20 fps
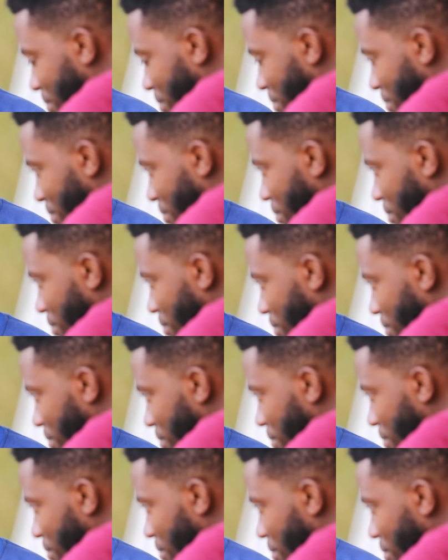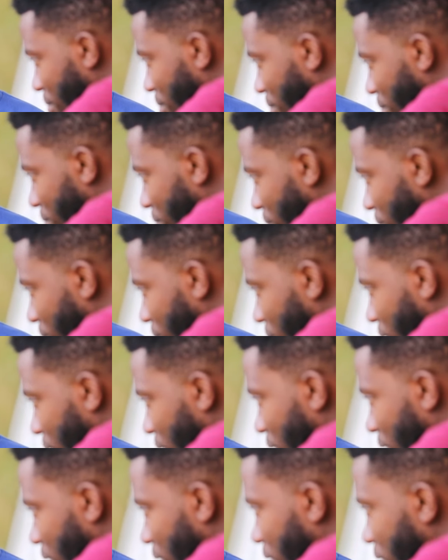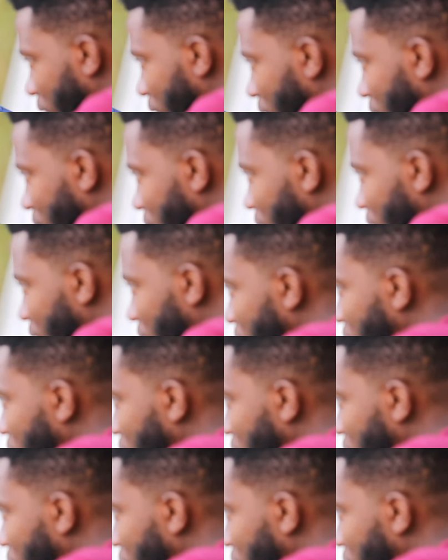(not speaking)